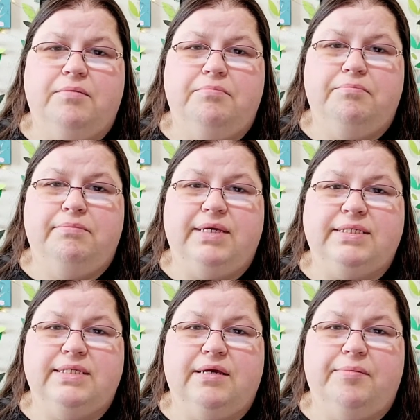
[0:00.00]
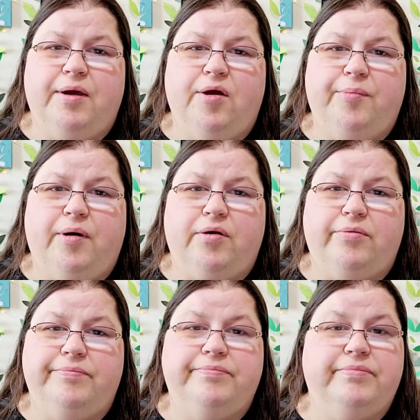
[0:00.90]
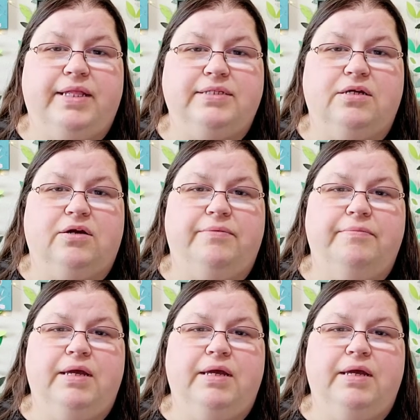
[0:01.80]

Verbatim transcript: Mixing up Harry Potter. That's not good.